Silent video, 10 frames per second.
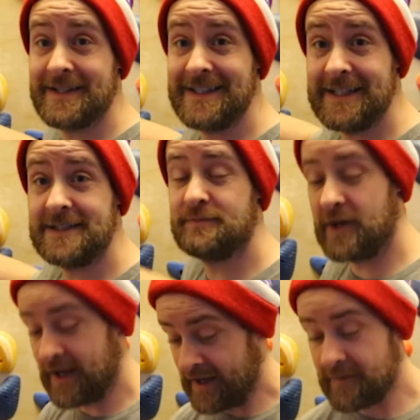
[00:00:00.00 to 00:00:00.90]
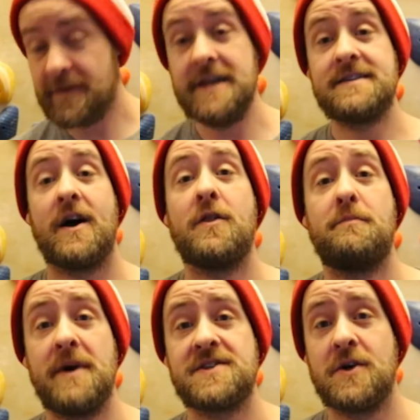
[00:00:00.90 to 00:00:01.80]
than these, but these are the
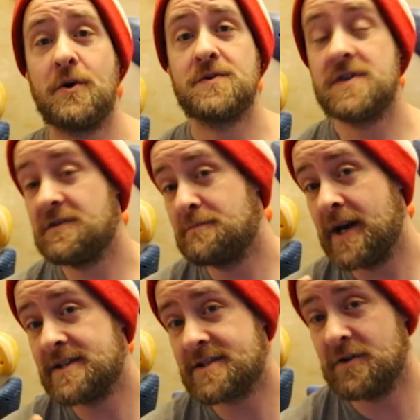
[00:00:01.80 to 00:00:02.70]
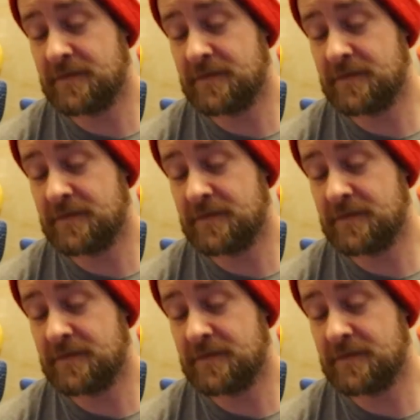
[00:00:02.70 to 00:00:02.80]
best holds that you've made so